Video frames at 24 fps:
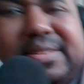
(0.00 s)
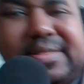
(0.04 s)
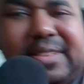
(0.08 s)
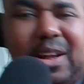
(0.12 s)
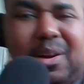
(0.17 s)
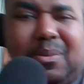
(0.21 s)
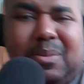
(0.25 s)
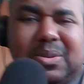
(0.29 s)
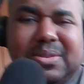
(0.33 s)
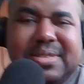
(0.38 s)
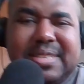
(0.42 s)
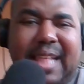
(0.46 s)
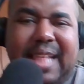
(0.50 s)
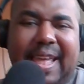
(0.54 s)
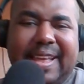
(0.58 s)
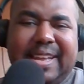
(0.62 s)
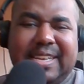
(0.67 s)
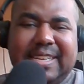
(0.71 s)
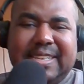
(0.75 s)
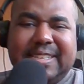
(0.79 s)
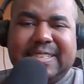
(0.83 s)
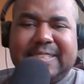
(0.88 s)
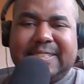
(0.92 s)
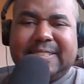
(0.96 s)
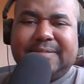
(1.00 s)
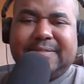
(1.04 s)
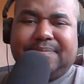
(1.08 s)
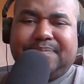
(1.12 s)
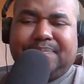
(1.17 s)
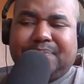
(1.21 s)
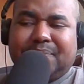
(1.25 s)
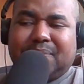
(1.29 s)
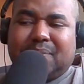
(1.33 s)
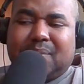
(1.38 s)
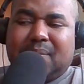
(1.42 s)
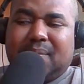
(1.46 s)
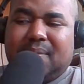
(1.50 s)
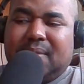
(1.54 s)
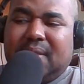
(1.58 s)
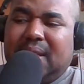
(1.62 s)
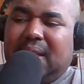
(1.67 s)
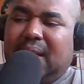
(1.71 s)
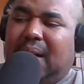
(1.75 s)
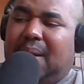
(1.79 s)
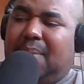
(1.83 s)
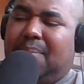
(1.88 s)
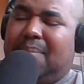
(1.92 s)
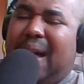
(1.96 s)
she's almost like a
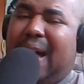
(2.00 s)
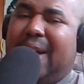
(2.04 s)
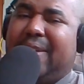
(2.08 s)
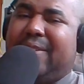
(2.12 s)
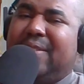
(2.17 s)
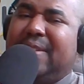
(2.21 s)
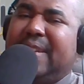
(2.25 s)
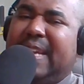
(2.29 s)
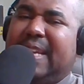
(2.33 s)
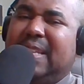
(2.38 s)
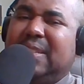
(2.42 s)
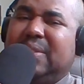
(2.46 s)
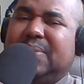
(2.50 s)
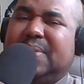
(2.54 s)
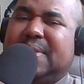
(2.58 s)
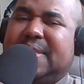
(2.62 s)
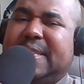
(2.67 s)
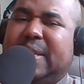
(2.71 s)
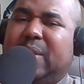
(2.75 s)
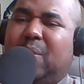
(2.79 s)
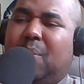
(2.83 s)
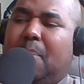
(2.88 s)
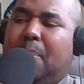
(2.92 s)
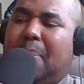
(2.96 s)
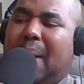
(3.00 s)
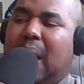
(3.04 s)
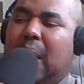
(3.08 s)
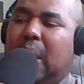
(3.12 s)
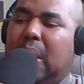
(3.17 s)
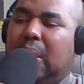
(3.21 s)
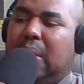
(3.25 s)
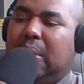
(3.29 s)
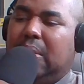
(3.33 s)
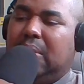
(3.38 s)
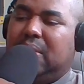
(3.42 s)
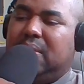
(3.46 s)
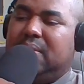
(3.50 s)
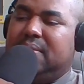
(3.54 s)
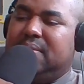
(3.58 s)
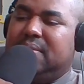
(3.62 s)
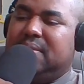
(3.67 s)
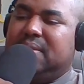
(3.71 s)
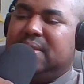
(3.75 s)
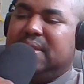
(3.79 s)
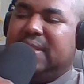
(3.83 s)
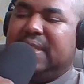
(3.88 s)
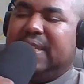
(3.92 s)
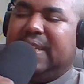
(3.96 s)
a modern day Lucille Ball.
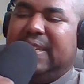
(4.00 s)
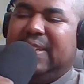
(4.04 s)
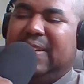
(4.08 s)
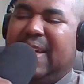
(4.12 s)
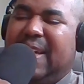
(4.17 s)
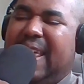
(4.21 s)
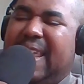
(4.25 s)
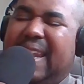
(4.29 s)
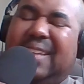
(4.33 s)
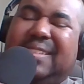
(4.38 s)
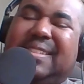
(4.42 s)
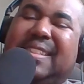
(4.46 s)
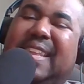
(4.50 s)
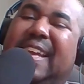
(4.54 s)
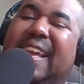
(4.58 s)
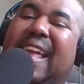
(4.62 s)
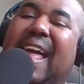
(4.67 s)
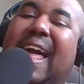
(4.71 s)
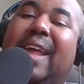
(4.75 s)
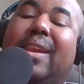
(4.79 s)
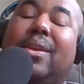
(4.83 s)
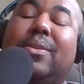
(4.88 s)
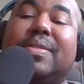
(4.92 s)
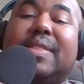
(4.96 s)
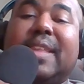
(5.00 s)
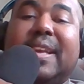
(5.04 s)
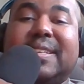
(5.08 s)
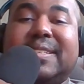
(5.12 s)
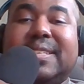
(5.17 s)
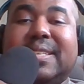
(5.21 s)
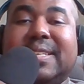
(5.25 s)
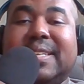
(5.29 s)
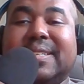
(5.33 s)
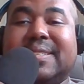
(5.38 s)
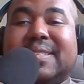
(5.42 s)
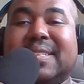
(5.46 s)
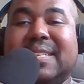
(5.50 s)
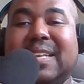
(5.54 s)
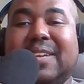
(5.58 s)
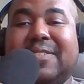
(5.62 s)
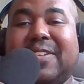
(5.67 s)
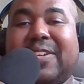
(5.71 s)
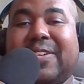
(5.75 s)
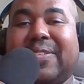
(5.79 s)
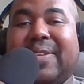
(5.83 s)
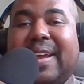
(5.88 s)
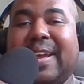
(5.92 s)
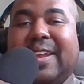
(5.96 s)
You know, and I don't think I don't think she gets
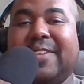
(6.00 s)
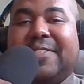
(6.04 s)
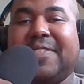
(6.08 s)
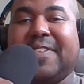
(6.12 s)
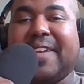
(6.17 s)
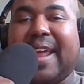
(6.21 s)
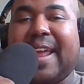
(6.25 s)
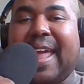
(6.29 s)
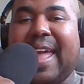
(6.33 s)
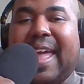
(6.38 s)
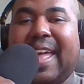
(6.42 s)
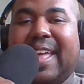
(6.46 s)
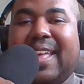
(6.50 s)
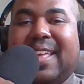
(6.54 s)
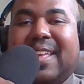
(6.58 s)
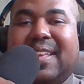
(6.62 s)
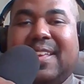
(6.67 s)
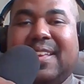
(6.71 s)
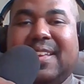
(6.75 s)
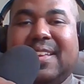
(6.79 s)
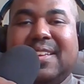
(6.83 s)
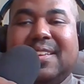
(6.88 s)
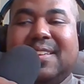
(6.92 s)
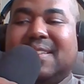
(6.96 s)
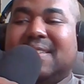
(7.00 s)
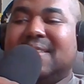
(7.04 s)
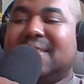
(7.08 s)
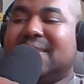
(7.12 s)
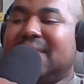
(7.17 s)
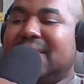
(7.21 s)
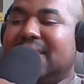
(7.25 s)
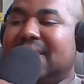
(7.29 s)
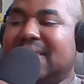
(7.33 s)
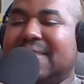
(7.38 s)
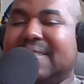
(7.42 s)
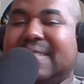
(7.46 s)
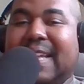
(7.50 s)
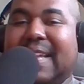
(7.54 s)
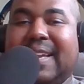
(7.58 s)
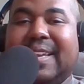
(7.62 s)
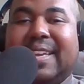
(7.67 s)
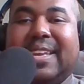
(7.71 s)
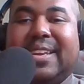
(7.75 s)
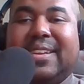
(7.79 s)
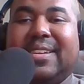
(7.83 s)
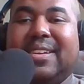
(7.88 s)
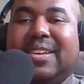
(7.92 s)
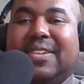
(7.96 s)
enough credit for that. She does
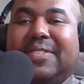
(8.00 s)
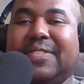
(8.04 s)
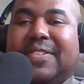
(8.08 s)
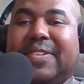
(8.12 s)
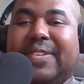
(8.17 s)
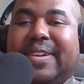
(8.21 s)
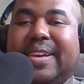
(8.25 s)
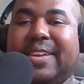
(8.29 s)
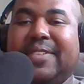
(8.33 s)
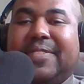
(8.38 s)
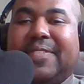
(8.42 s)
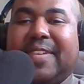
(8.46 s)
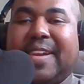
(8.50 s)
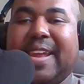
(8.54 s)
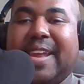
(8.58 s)
not get enough credit